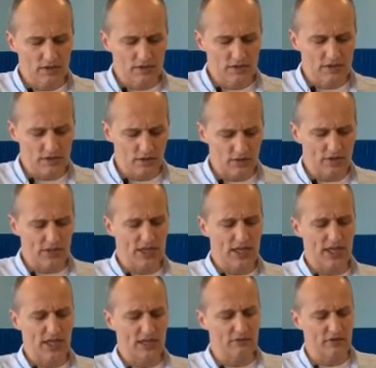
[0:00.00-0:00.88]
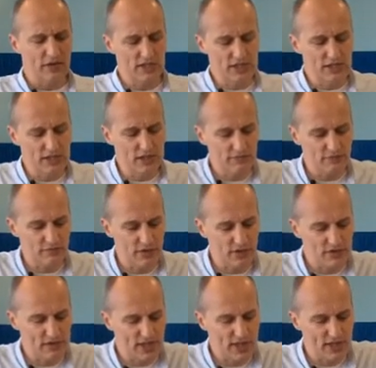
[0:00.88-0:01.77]
So the king of Egypt,
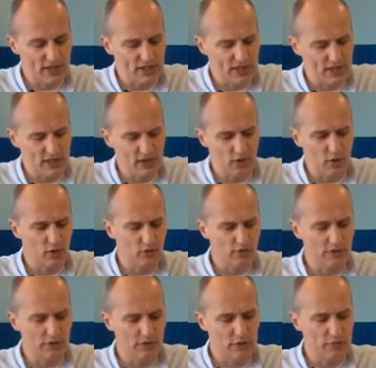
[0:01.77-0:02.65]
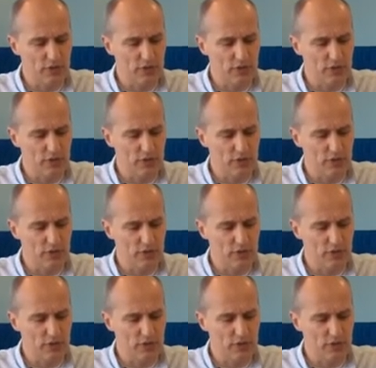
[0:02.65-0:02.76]
verse 18, called for the